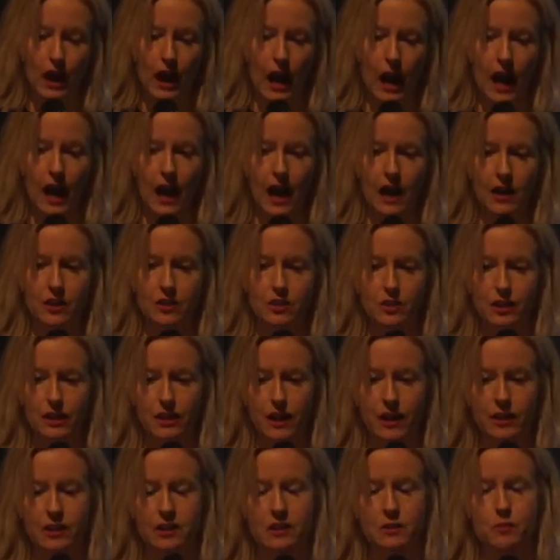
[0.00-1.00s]
and
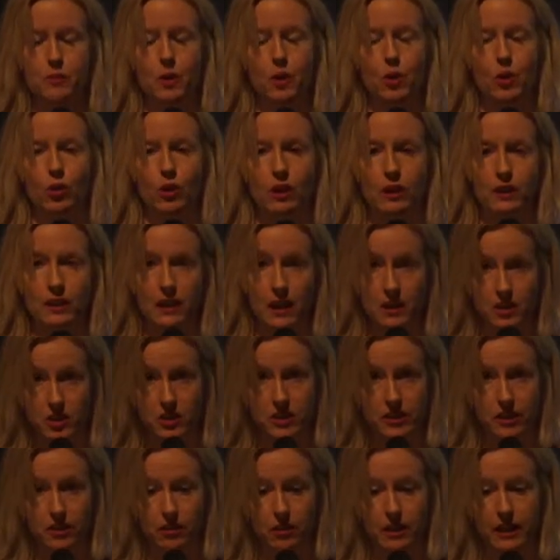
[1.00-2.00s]
Glenasmole
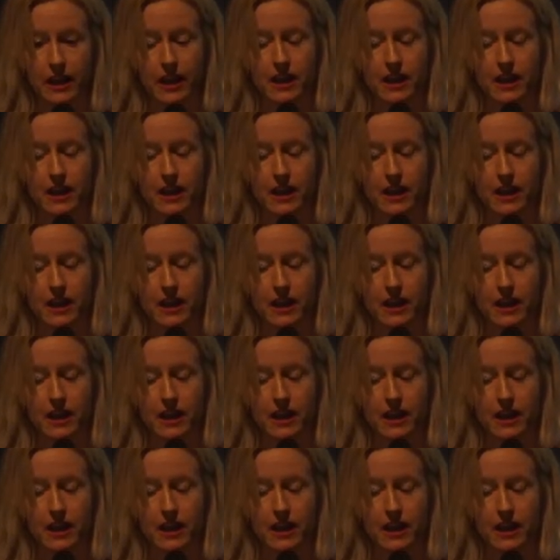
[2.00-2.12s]
legendarily